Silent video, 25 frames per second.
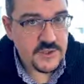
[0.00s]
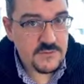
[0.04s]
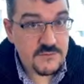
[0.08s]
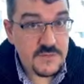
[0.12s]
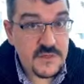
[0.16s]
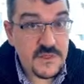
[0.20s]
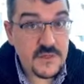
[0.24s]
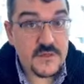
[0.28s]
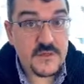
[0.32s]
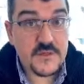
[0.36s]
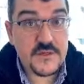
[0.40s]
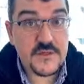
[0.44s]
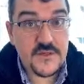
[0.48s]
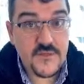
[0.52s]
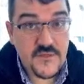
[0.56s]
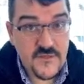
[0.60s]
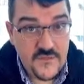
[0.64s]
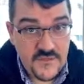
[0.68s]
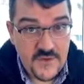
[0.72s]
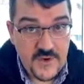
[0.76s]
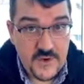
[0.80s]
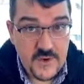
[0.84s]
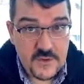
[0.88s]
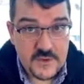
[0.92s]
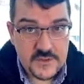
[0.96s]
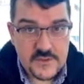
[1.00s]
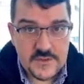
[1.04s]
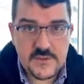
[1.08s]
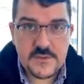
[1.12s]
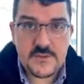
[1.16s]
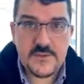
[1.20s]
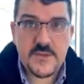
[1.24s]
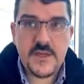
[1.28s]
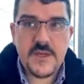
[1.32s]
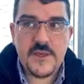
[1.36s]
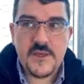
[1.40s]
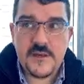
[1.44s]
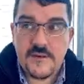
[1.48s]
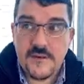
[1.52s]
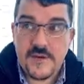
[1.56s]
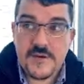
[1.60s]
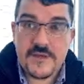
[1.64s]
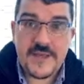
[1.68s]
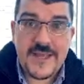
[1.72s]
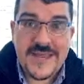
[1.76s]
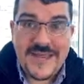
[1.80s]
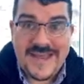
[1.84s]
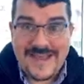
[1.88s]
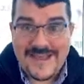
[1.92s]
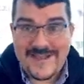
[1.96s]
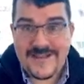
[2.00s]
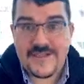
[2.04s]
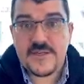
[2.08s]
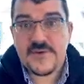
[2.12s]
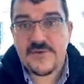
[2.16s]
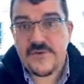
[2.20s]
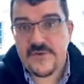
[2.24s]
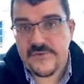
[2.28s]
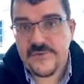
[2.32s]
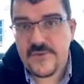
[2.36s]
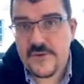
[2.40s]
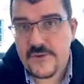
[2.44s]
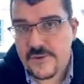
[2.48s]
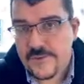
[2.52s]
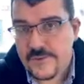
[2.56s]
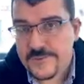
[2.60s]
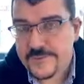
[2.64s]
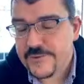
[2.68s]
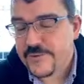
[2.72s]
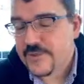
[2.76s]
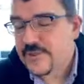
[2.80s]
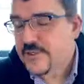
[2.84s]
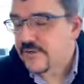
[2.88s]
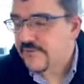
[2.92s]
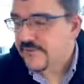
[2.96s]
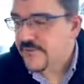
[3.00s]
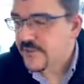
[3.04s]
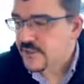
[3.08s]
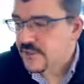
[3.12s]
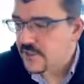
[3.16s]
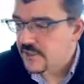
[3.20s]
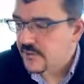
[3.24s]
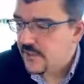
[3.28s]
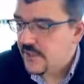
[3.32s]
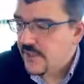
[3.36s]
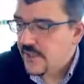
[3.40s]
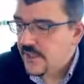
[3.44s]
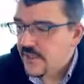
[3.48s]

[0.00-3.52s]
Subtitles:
be the default, and you had to ask for floating point division,